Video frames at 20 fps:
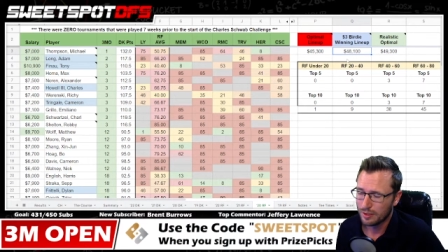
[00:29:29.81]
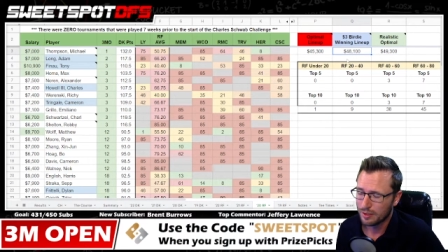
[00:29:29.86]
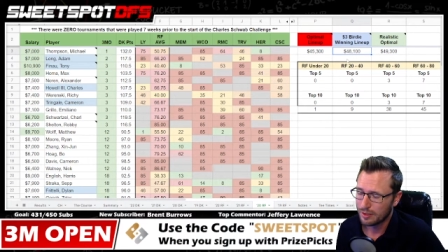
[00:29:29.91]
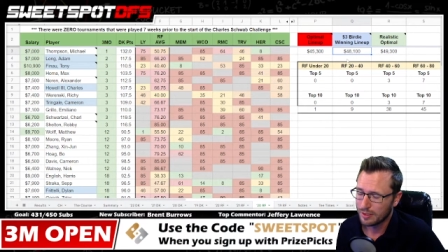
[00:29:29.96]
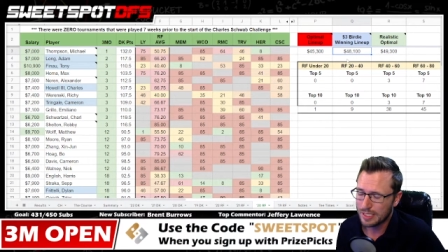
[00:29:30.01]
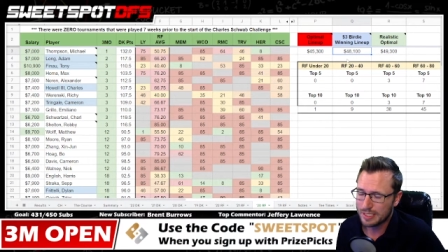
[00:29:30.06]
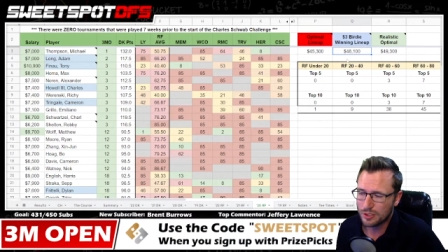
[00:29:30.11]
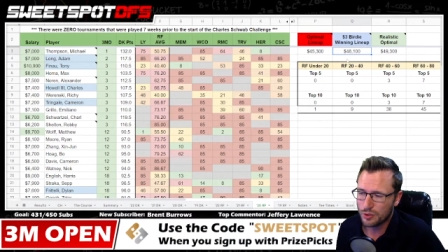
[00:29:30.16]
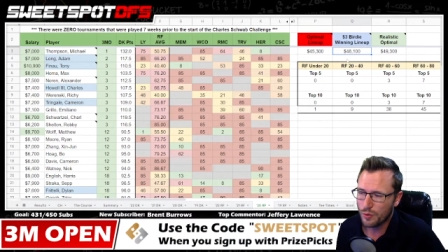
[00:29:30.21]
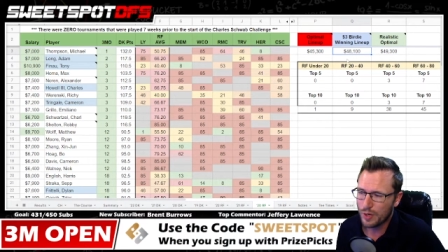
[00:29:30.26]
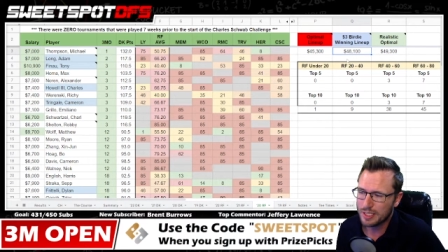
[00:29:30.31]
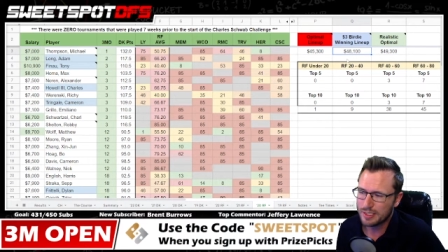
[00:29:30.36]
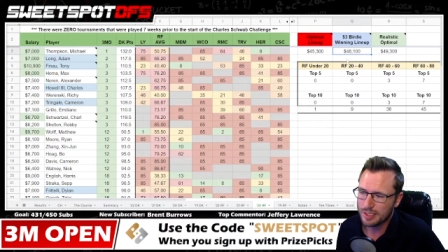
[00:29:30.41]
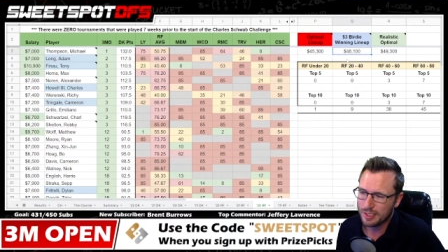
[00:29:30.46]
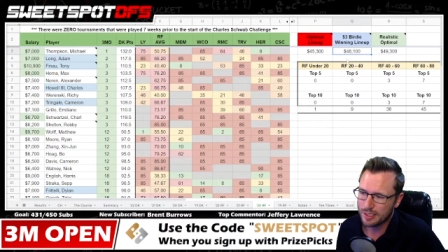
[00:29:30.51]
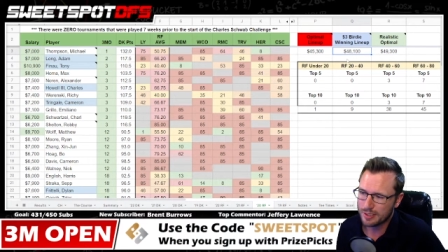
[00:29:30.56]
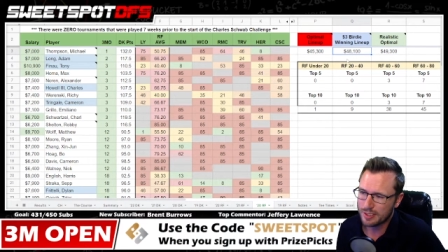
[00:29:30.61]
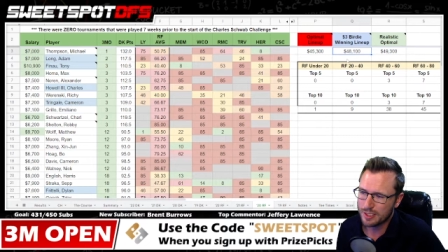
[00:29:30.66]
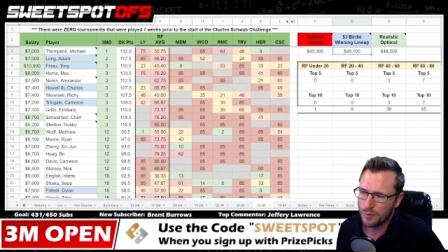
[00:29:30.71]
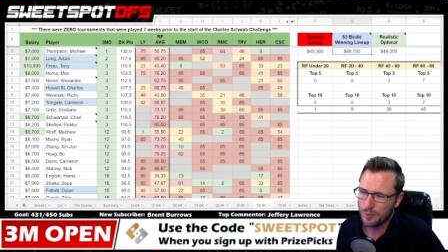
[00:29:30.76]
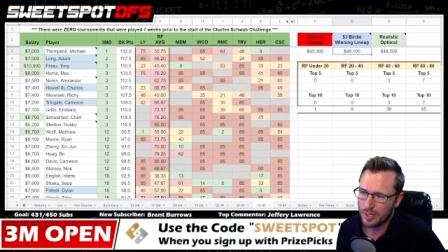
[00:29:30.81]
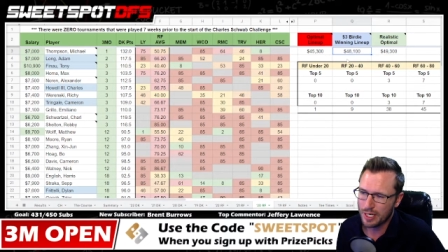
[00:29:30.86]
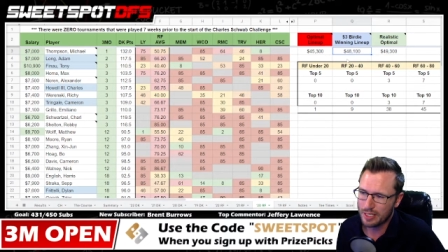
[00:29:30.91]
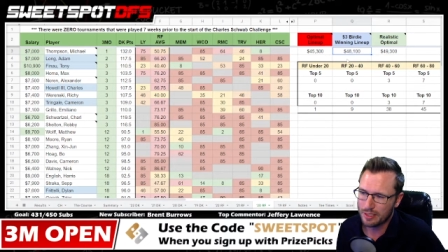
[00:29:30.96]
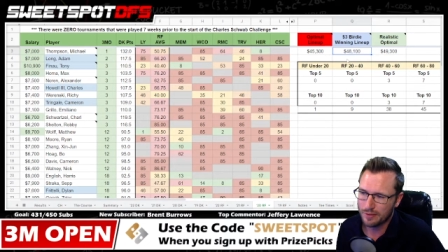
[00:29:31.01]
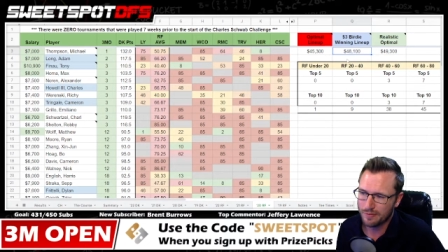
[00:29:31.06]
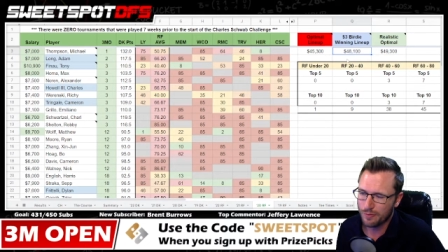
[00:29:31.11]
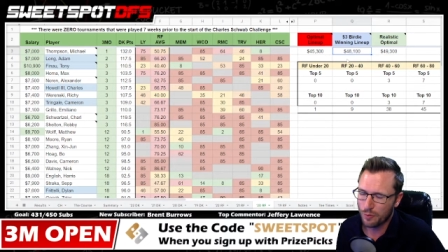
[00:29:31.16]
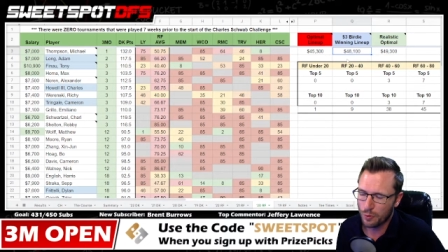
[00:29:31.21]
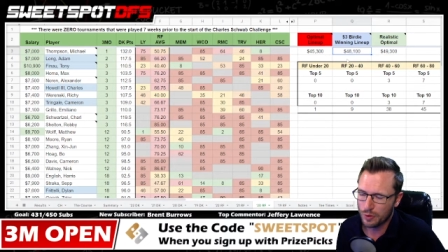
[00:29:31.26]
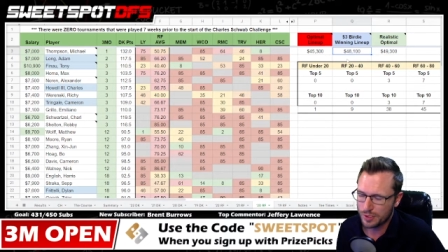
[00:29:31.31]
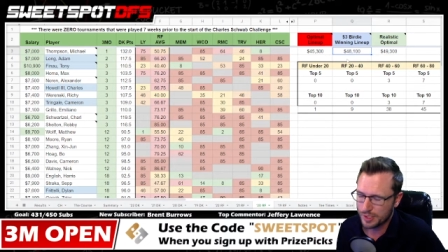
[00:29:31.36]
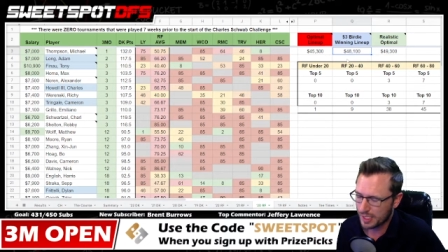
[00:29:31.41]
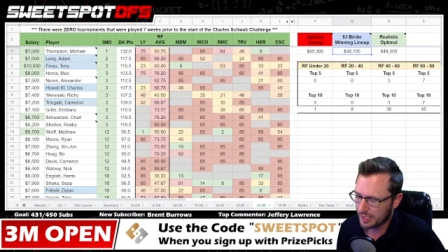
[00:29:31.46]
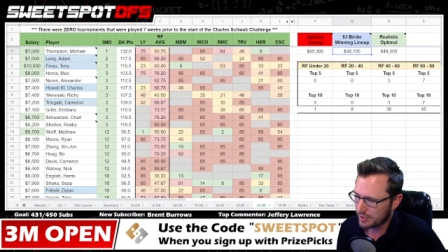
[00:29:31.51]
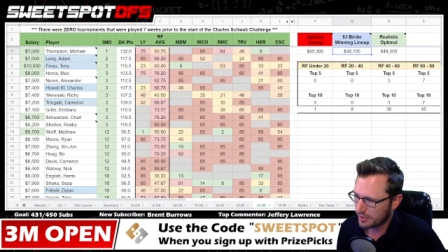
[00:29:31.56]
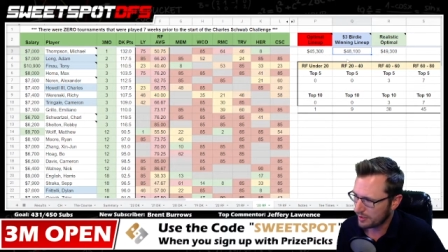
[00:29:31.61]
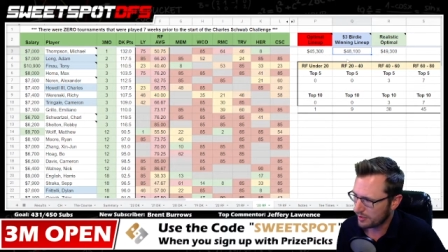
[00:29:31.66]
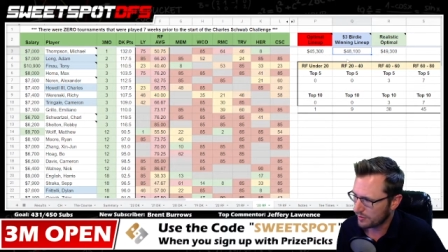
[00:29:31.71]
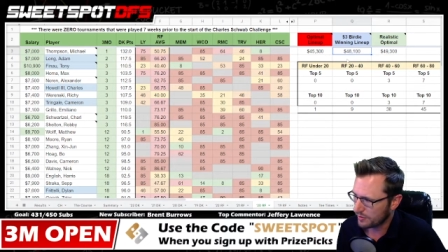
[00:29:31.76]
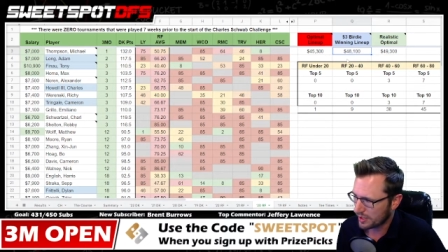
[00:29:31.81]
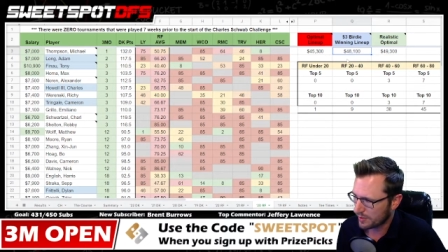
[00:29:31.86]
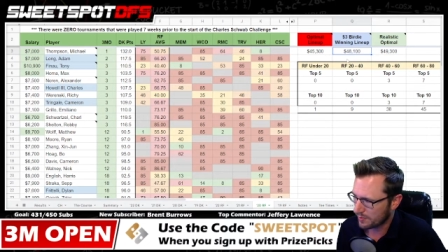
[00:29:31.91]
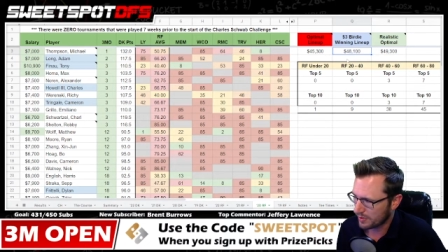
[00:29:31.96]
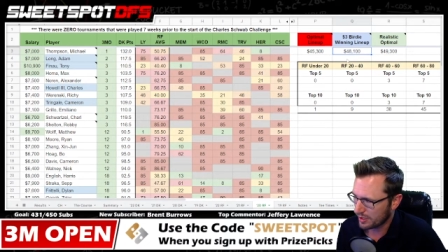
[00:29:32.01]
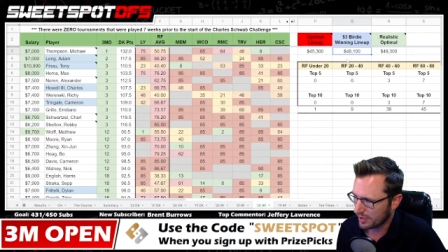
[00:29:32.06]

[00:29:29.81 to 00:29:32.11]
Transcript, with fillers: That's crazy that someone had the foresight to do something